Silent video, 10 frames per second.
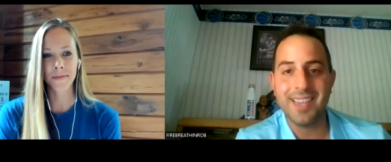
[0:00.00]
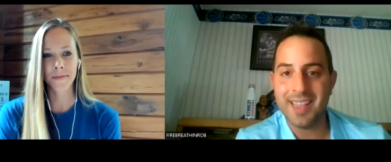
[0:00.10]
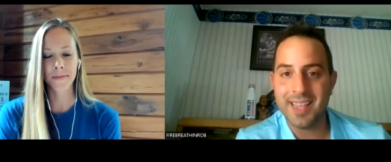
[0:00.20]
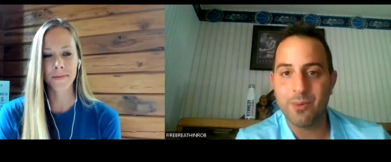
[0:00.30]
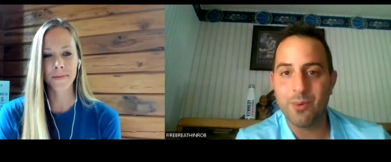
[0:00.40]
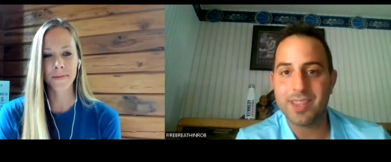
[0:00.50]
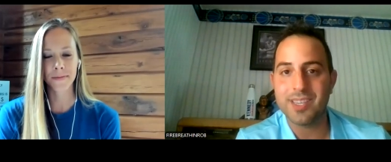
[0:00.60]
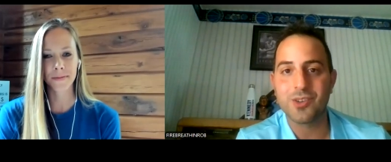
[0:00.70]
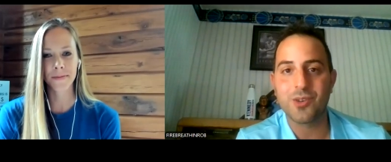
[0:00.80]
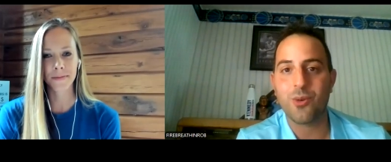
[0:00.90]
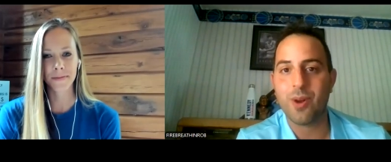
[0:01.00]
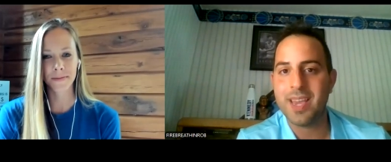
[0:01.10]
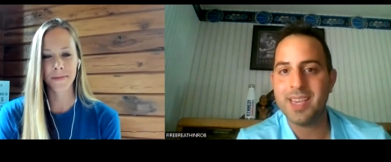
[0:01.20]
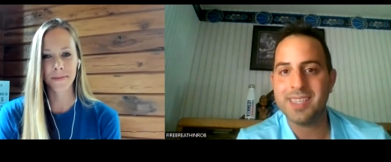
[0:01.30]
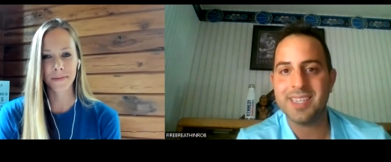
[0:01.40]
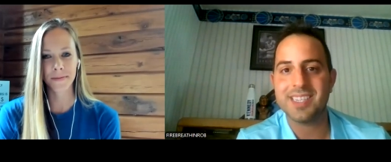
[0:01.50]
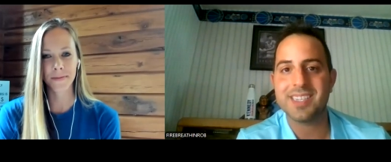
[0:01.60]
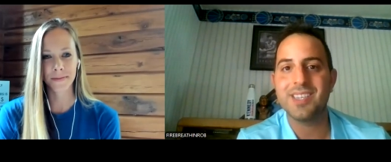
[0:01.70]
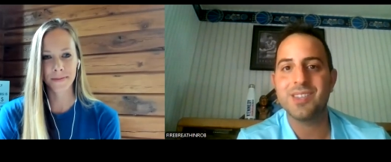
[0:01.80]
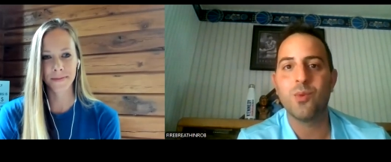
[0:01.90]
Speaker 1: dealing with this
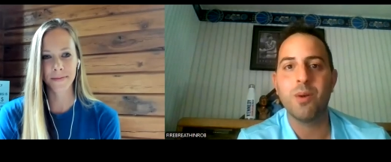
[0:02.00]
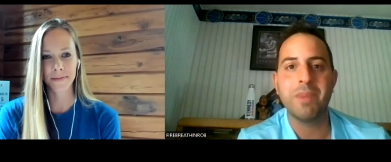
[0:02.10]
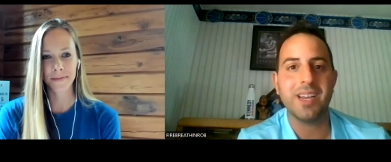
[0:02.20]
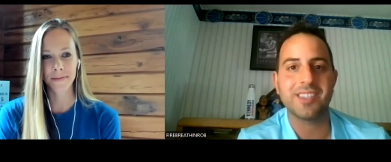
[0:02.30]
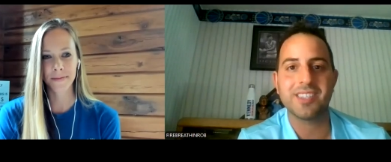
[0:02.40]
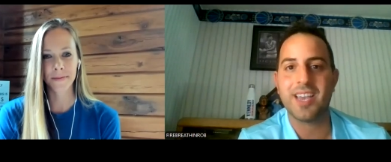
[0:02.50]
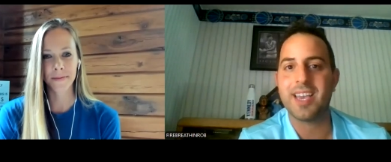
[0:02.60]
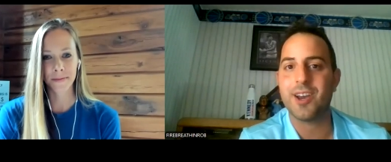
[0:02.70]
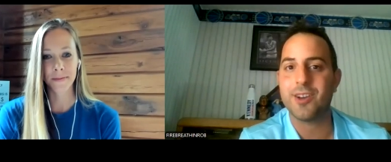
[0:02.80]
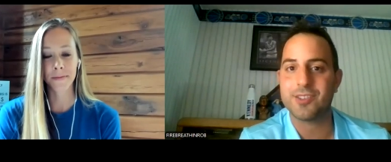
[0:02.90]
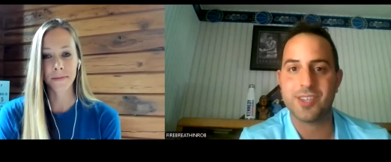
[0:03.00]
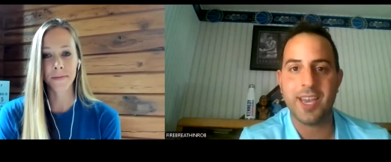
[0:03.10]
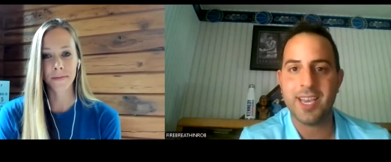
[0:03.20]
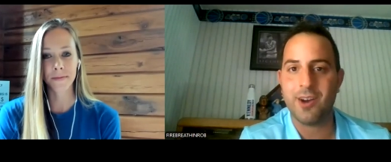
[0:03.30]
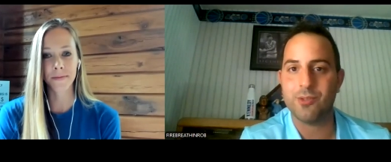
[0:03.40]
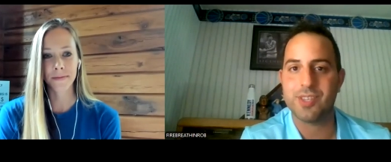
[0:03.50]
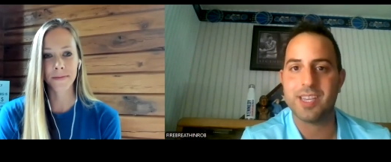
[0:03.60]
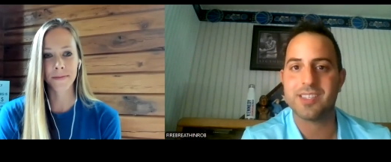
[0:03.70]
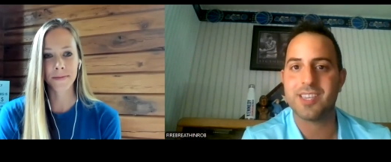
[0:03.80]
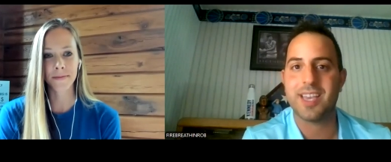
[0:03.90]
craziness these women are psych psychos
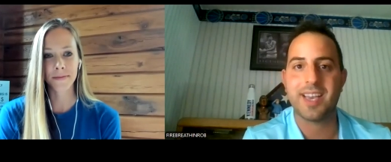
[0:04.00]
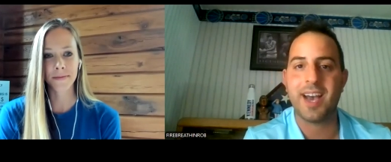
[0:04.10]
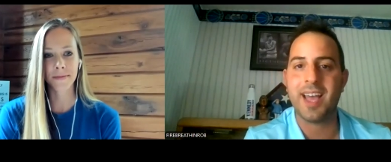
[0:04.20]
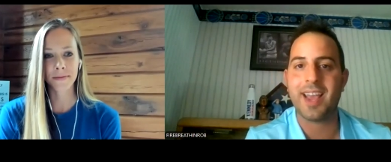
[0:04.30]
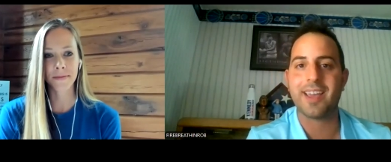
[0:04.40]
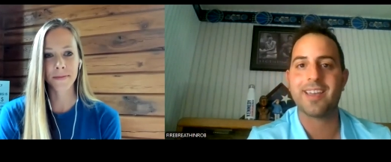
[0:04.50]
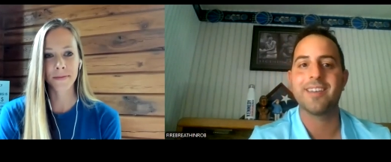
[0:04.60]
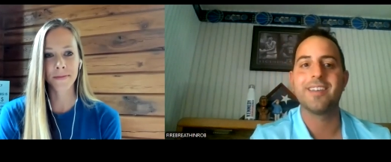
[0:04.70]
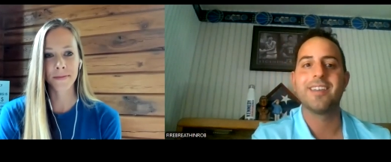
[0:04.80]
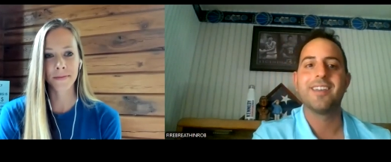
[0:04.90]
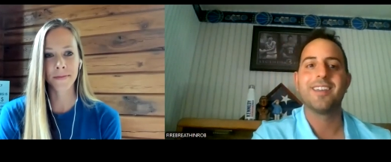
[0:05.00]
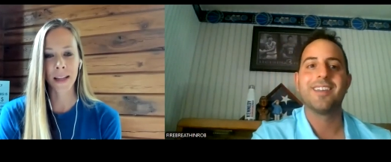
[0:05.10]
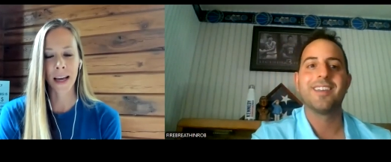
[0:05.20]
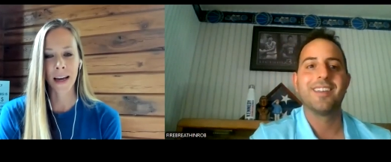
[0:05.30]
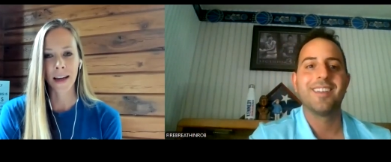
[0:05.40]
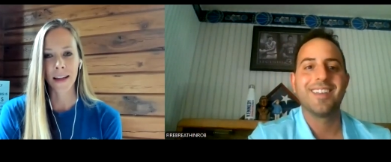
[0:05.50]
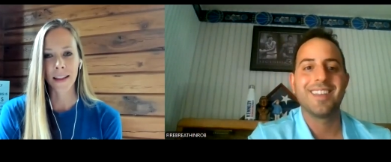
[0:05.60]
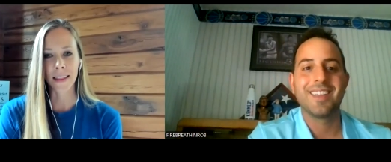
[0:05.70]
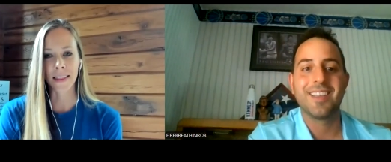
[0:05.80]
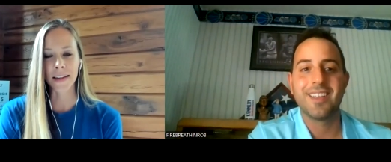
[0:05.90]
they're psychotic
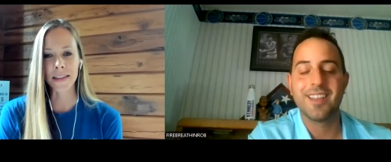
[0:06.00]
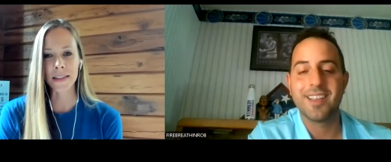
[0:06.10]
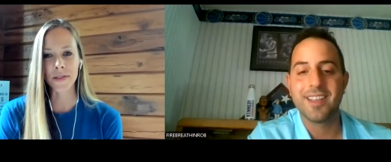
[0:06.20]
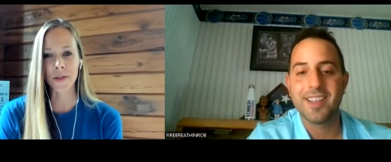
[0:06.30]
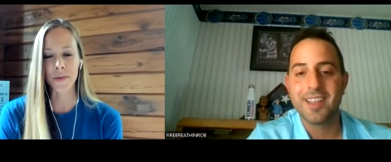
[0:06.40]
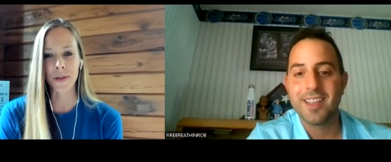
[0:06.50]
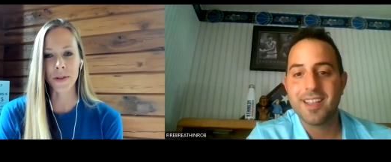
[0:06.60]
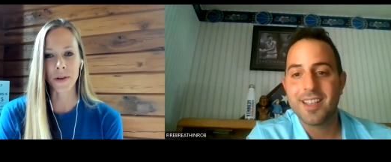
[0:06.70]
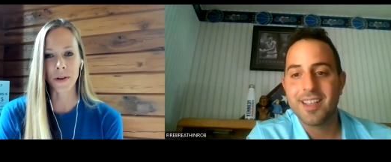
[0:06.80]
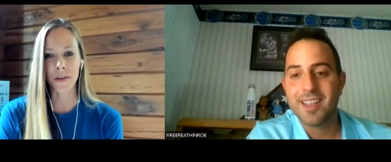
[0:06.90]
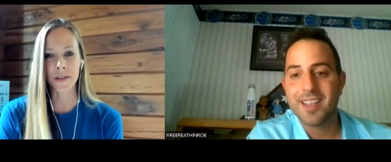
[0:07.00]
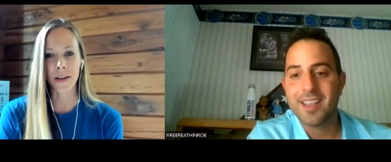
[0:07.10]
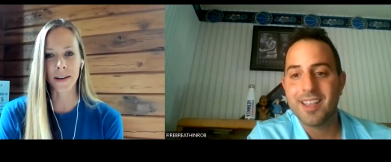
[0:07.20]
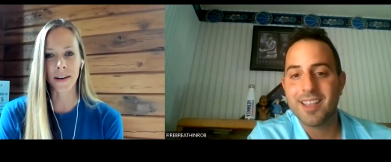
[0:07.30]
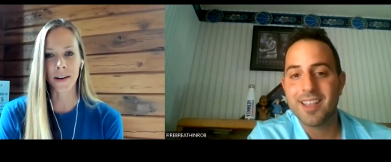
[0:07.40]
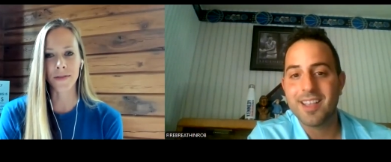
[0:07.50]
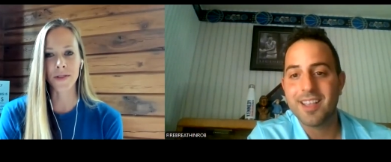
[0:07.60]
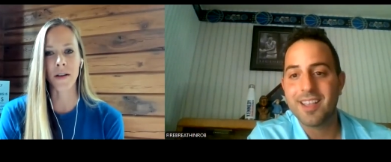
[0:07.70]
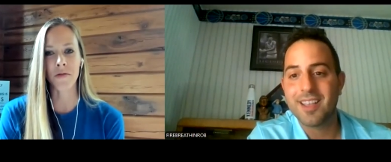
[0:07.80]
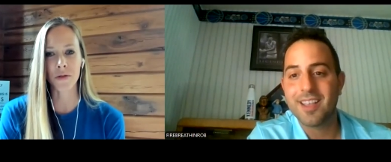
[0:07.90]
Speaker 2: this is the result of
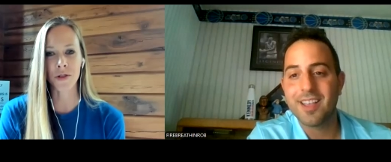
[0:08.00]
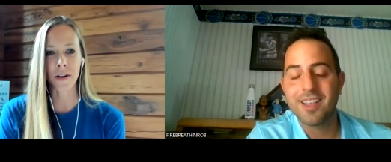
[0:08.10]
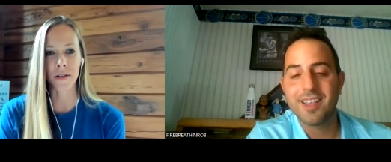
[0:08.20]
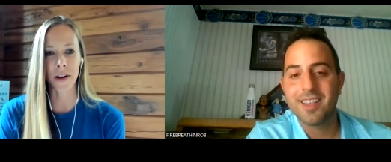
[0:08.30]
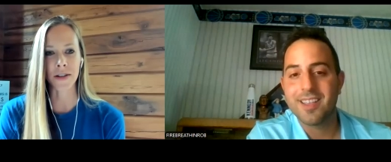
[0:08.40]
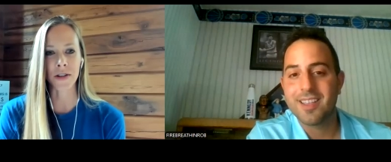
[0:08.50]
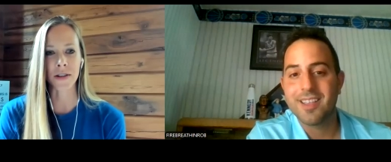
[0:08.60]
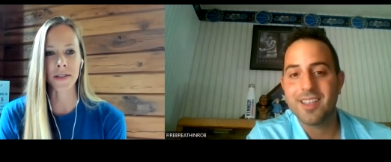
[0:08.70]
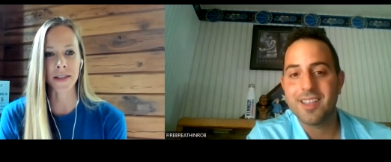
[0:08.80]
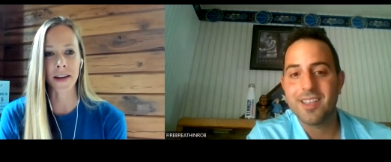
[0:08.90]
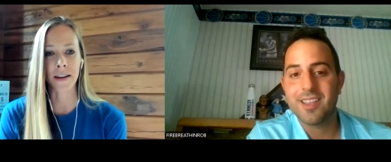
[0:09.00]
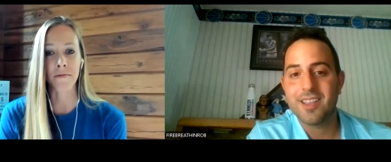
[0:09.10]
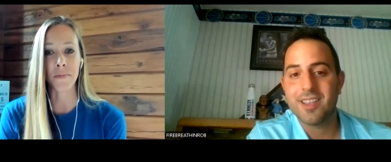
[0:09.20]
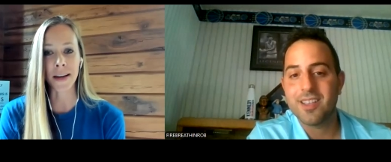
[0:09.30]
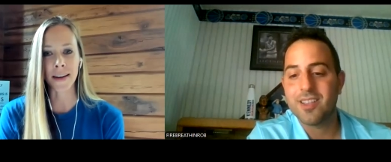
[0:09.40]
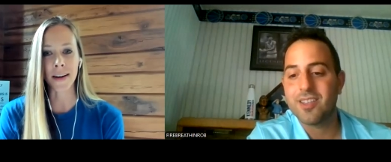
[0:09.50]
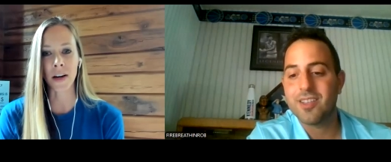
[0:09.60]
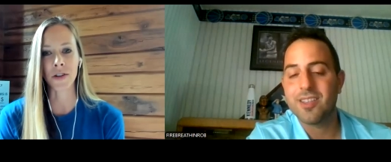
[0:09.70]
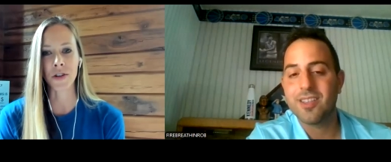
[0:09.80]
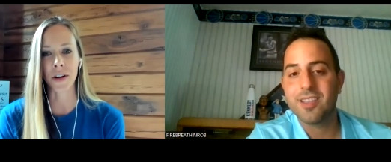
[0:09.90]
several generations that have been
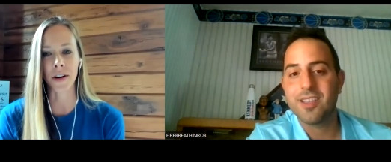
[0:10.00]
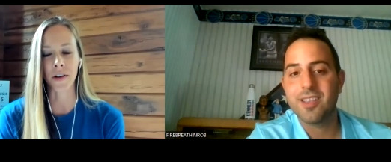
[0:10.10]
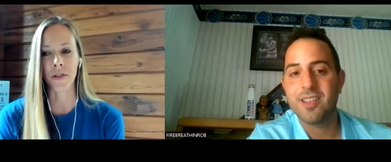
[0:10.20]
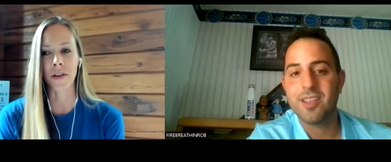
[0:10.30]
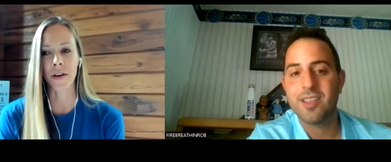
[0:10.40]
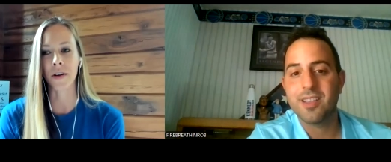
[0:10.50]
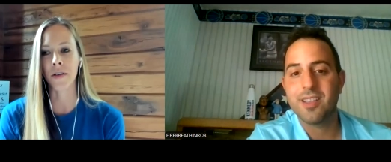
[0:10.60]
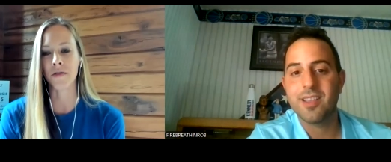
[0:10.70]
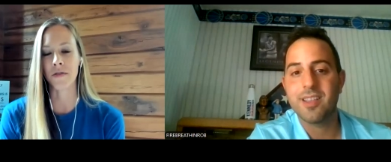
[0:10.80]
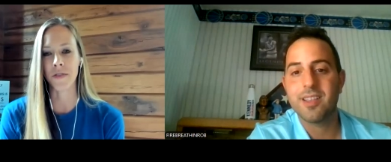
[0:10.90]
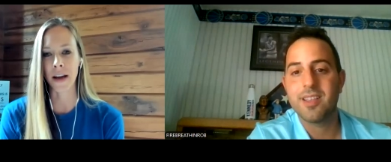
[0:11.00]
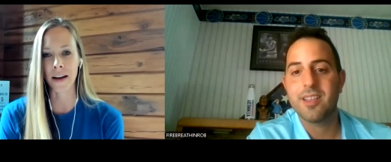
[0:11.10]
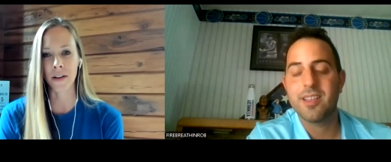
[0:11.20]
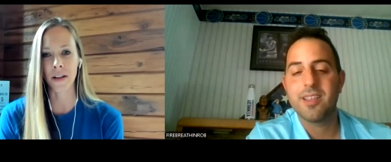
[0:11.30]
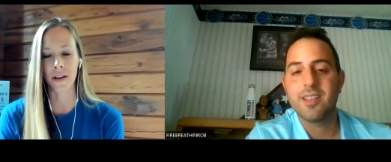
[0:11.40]
under the veil of